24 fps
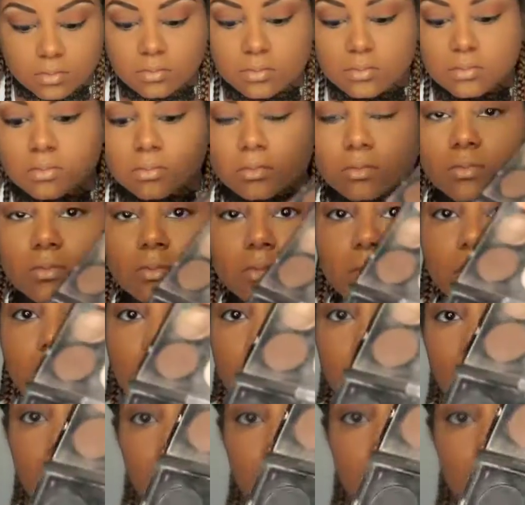brush,
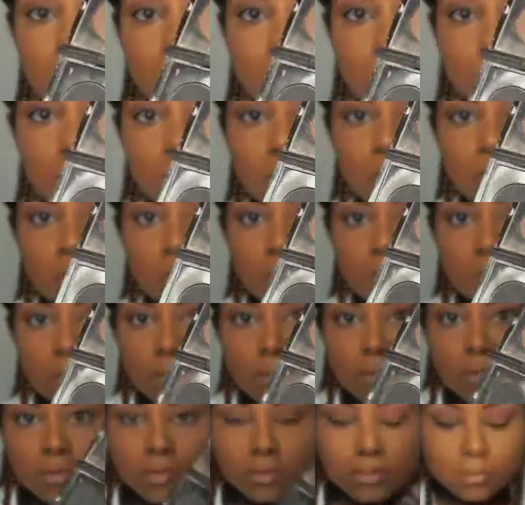and I'm going to